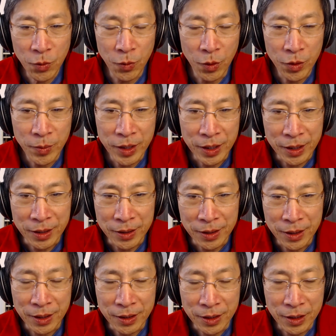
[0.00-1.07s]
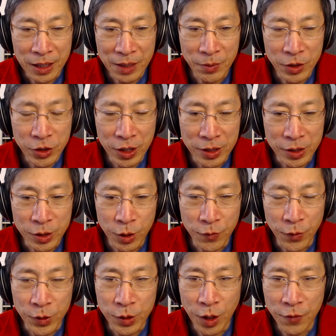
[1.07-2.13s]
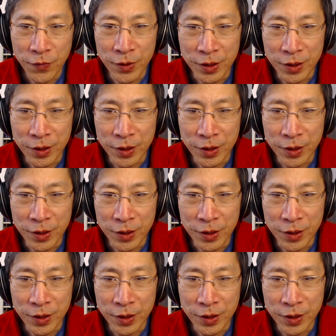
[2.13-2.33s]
warming and climate change and so forth. It's often